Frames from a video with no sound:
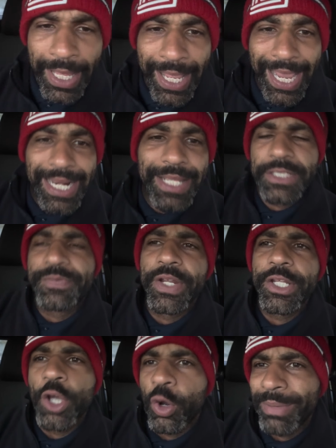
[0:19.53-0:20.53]
And in this
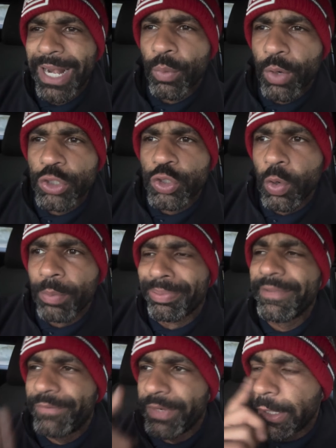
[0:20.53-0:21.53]
video, man, I want to do a
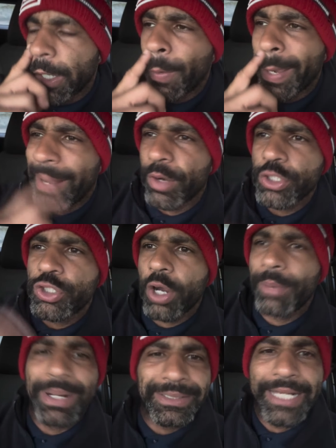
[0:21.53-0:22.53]
brief video, and I want to talk
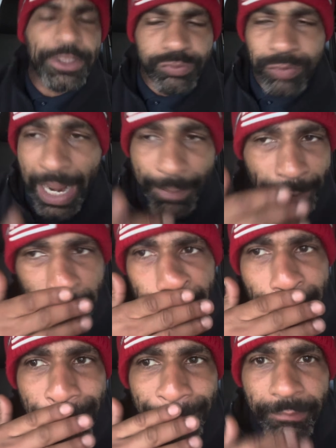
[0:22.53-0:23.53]
about Dennis Rodman
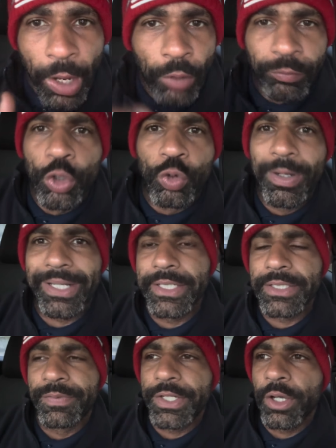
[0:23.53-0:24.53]
real quick in
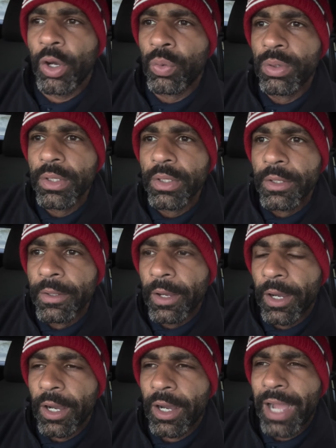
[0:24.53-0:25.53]
this video.
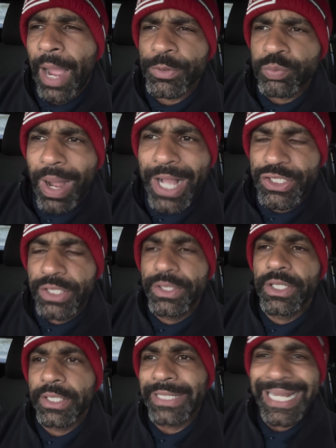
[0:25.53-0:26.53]
I was watching
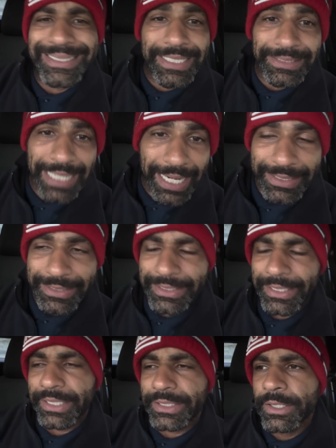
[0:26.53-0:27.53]
the
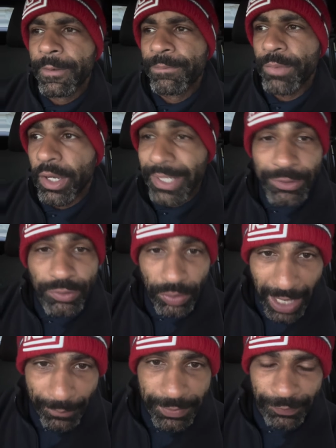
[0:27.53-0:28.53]
1996 Eastern
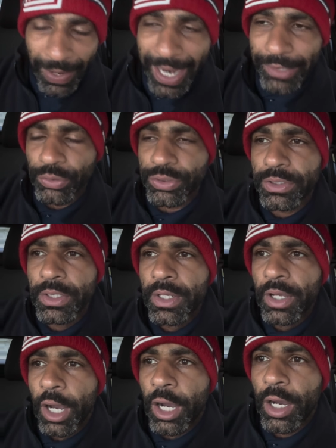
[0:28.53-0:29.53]
Conference Finals
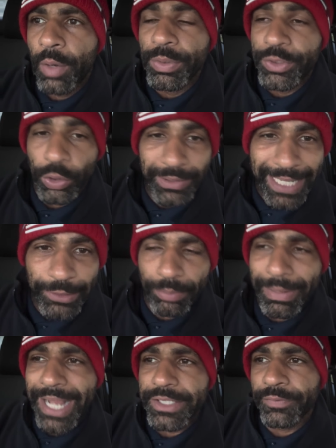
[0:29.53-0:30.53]
with the Orlando
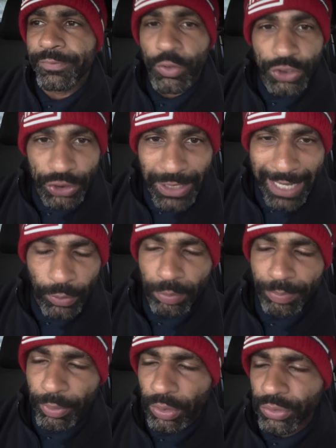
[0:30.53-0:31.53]
Magic versus Chicago
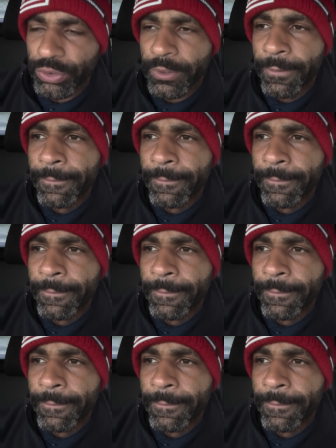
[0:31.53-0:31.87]
Bulls.